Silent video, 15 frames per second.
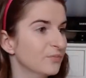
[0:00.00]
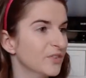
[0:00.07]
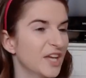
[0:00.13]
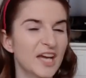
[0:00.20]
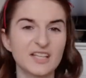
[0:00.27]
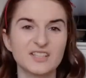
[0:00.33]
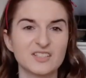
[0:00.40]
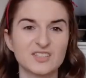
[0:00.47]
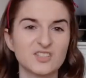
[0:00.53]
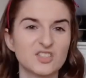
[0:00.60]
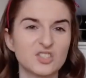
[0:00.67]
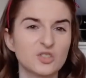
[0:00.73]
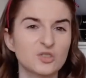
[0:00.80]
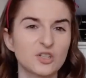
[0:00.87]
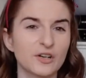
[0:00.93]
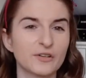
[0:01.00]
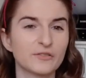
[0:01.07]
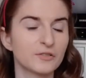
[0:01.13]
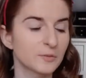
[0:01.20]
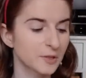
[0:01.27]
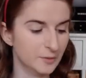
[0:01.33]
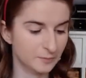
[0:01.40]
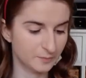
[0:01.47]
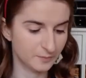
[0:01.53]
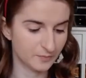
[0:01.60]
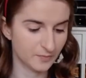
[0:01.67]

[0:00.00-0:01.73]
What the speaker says: Yeah, this is too dark for me.